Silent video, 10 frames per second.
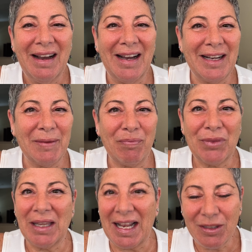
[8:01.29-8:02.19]

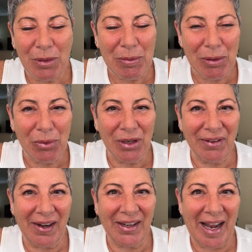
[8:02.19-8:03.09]
Um, lots of people in Puerto
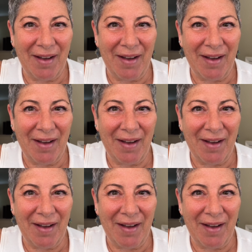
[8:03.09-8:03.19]
Vallarta